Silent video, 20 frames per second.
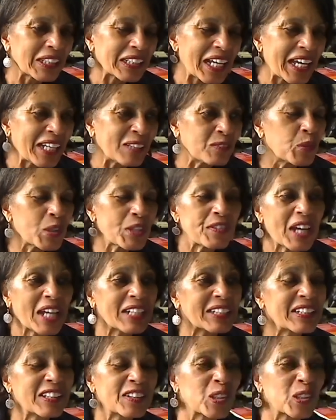And we've got
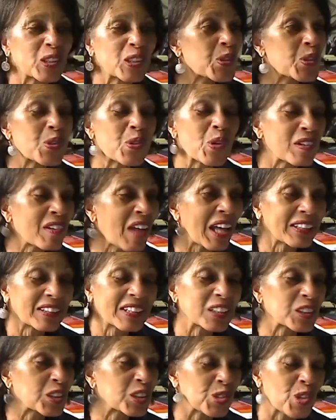to get those who are not
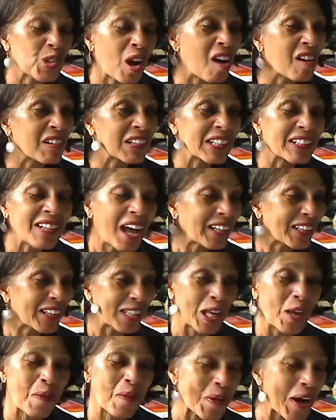that strong and not
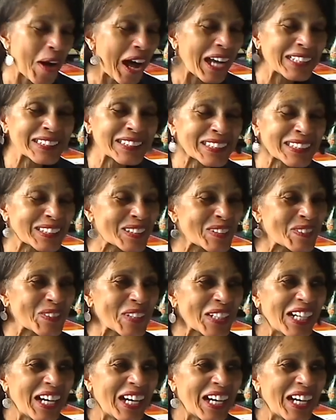that positive,